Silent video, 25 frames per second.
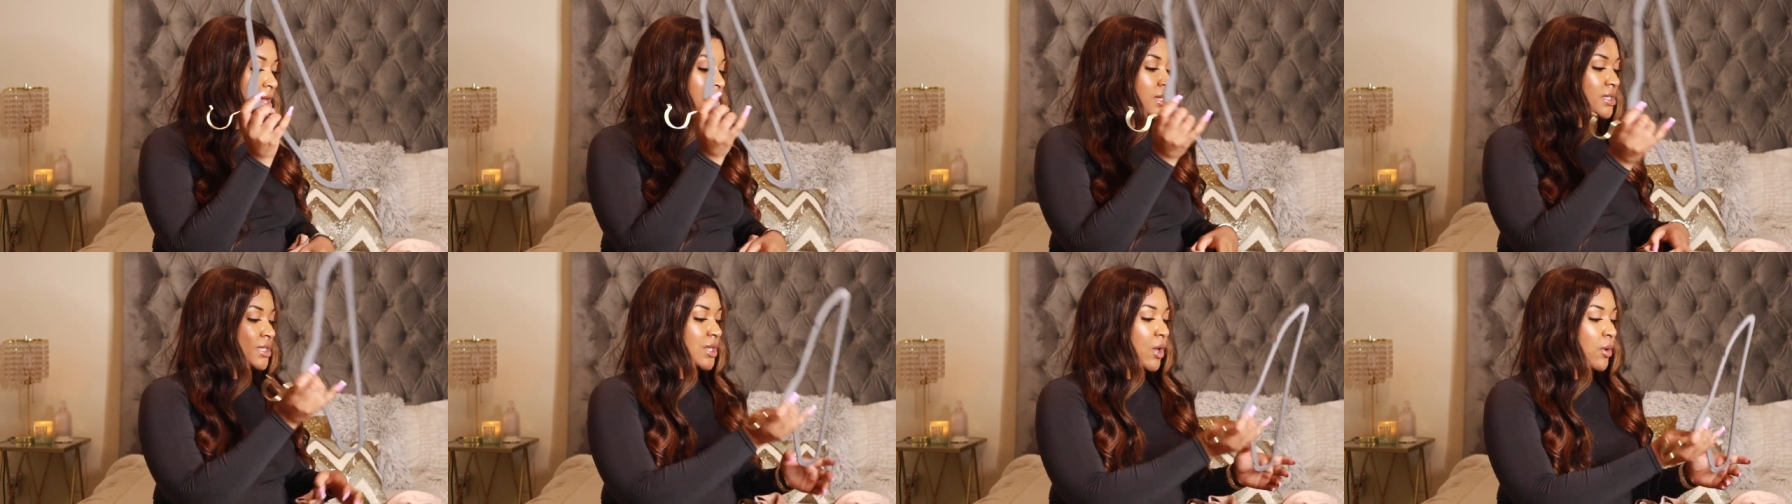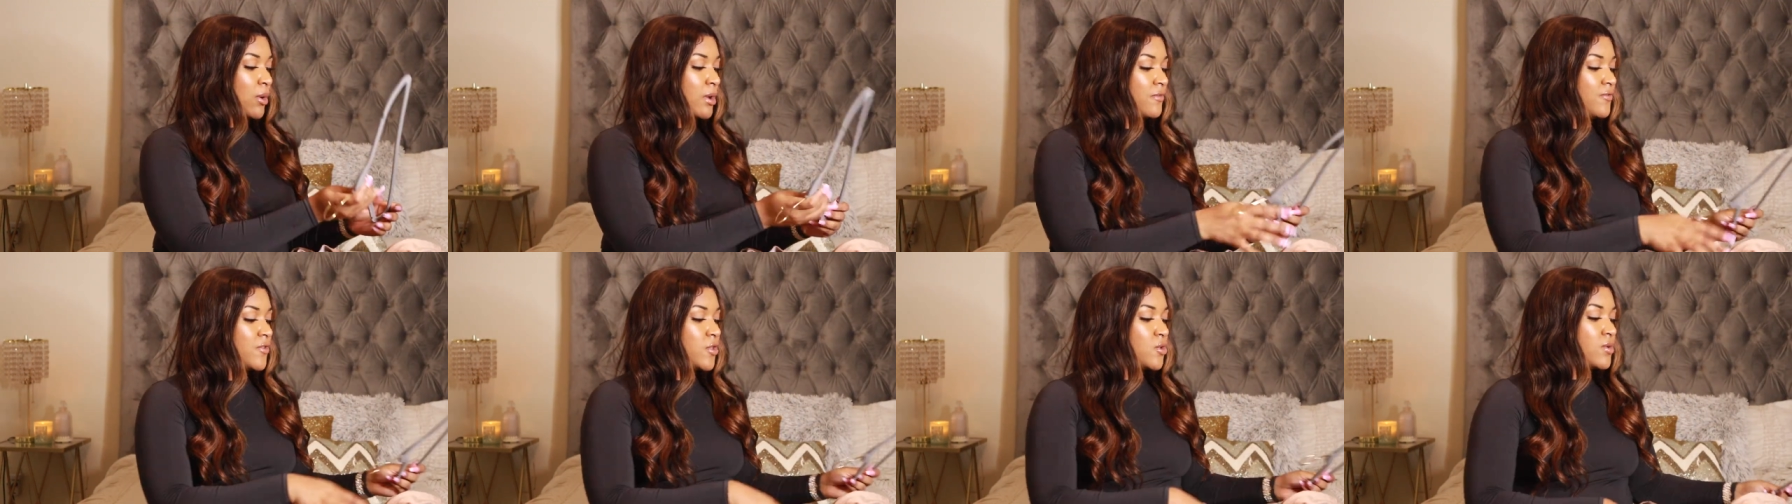
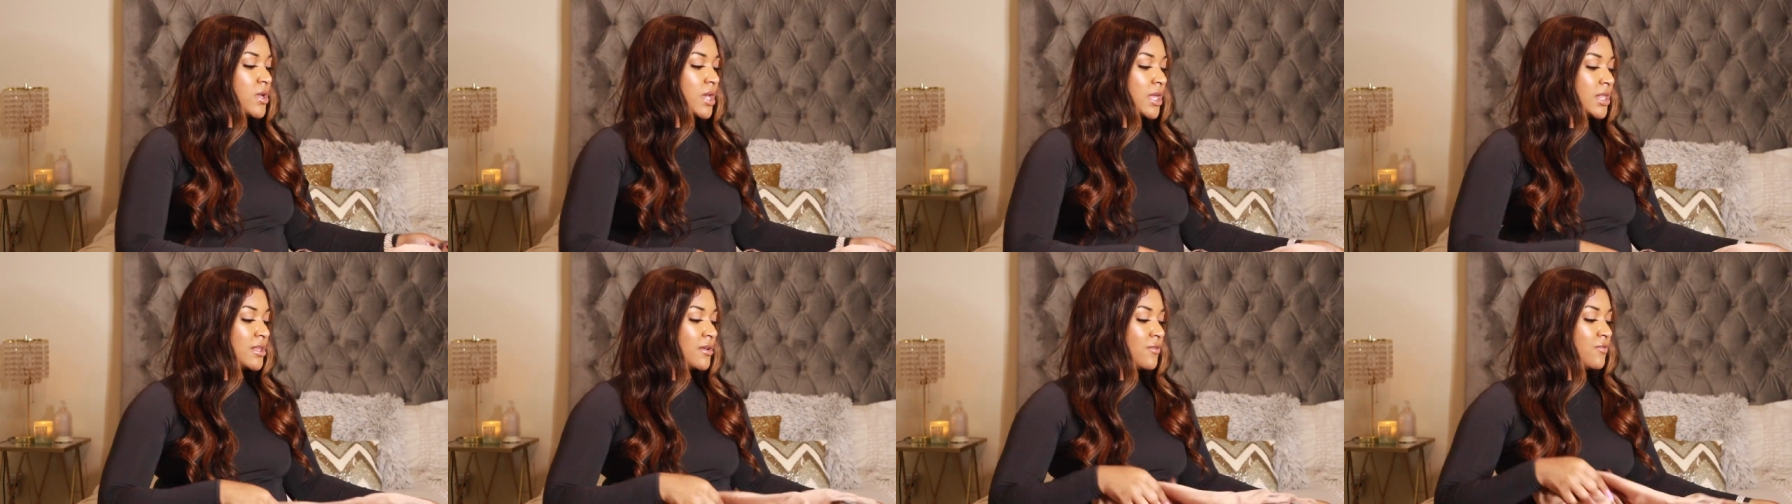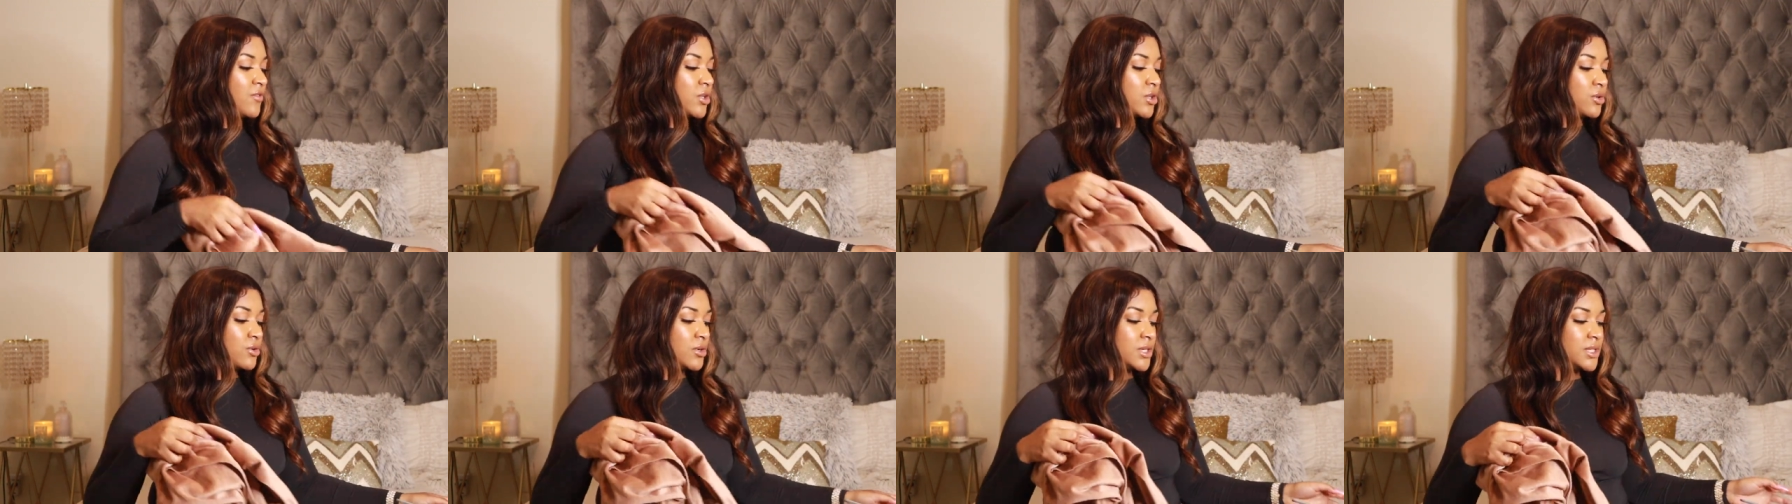So if you get the
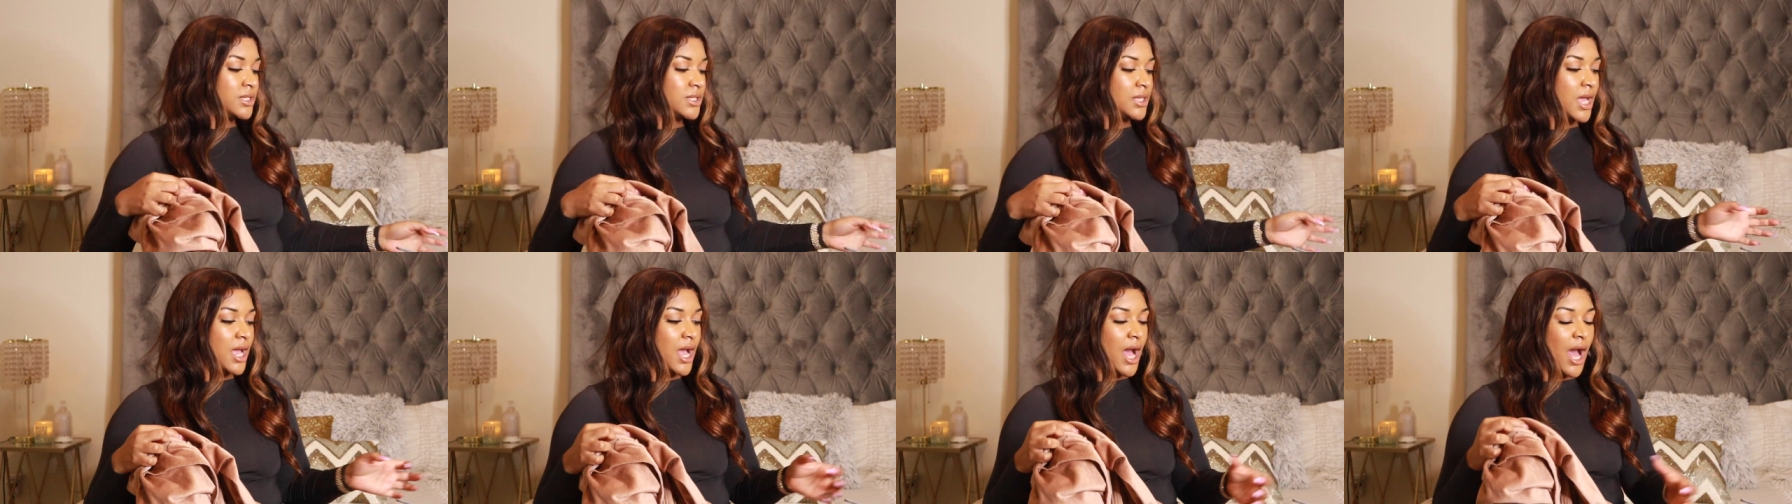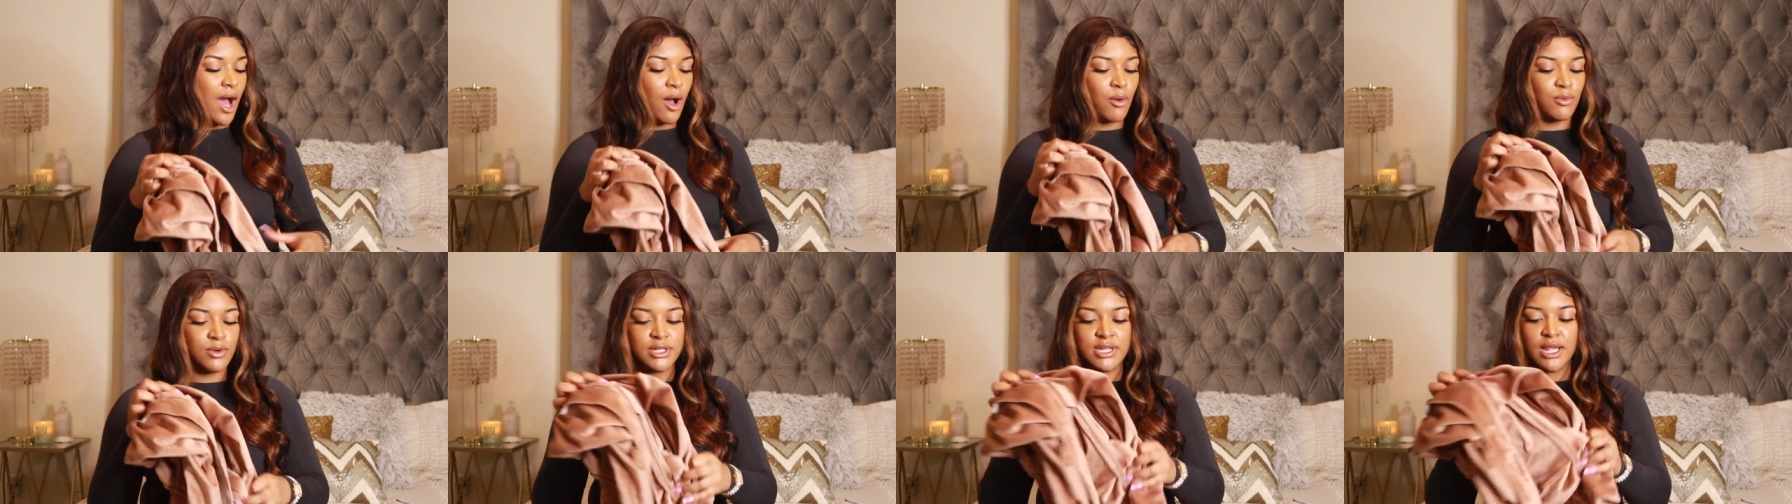velour set,
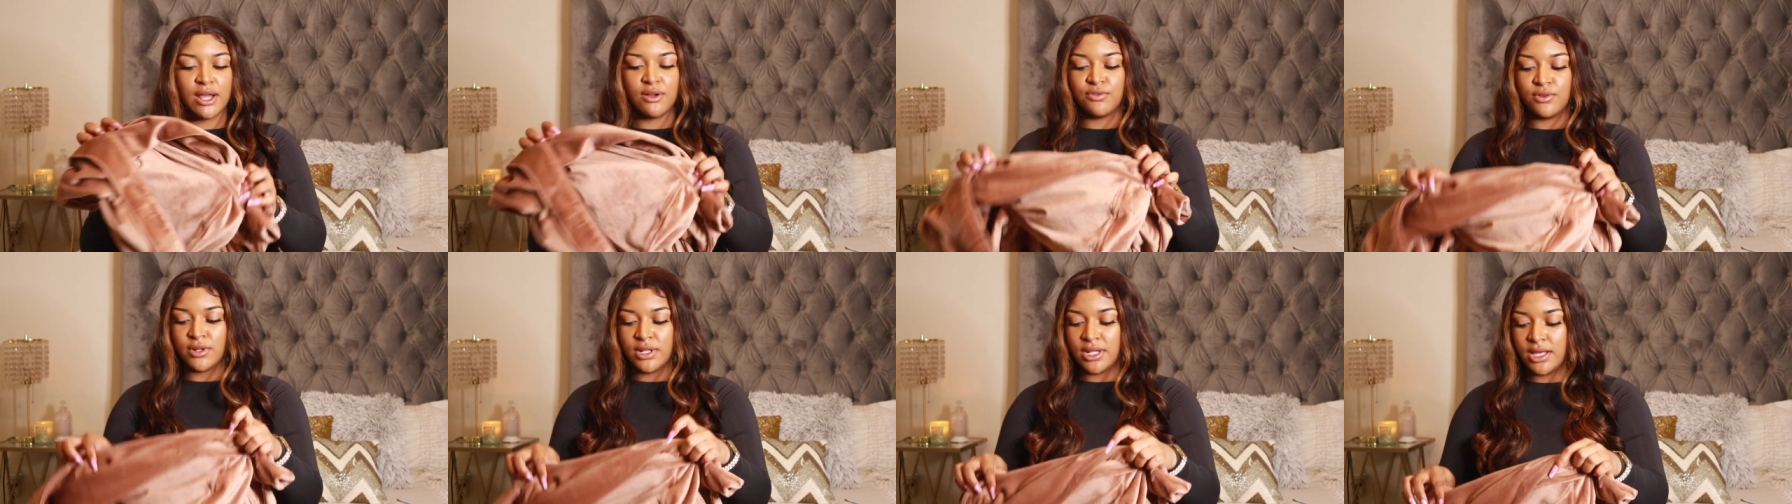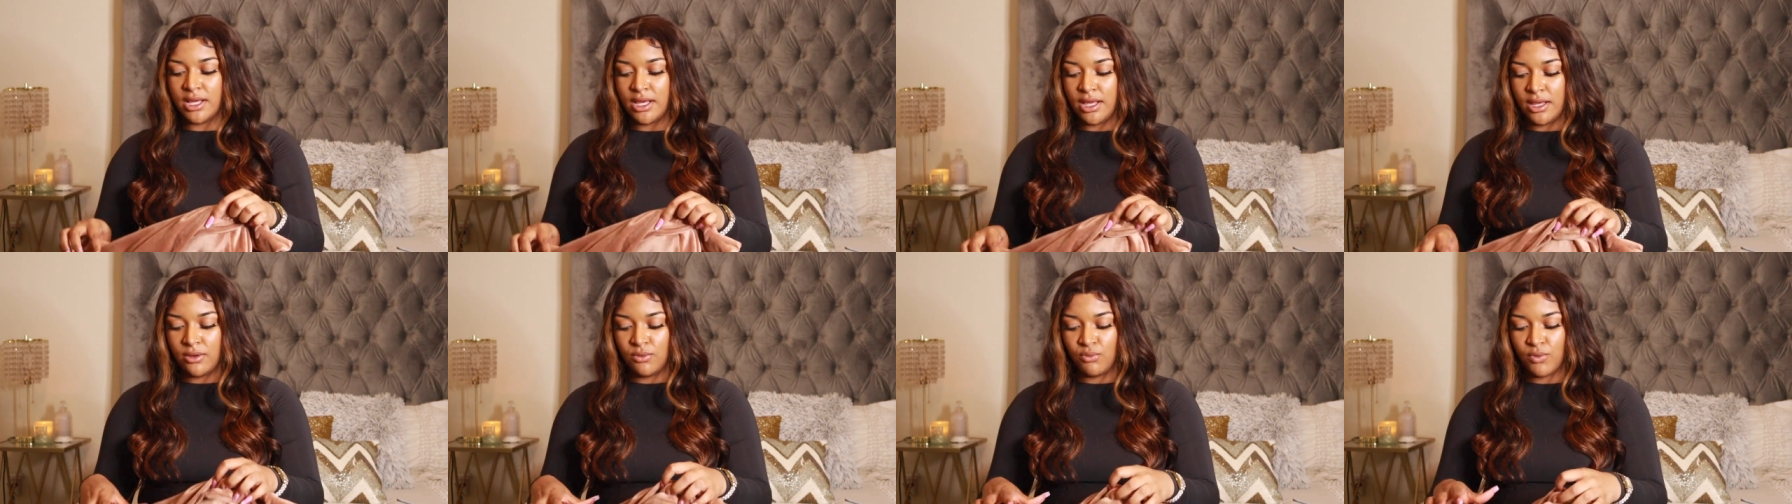I would
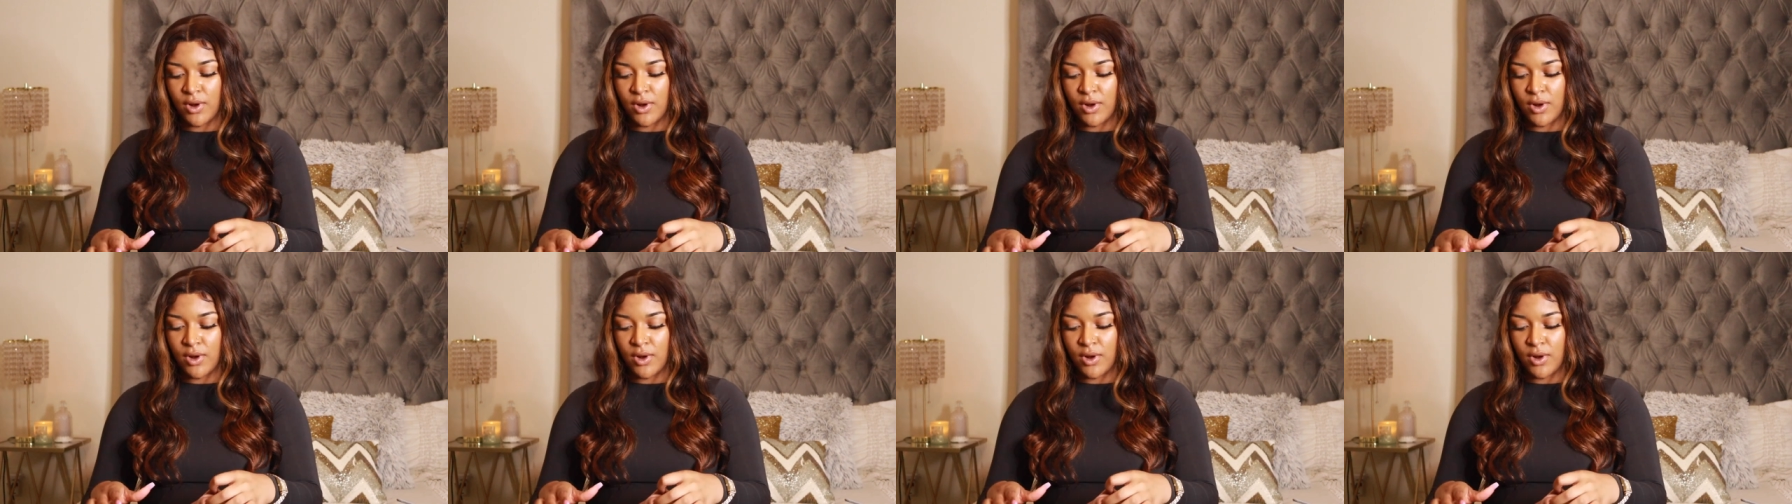definitely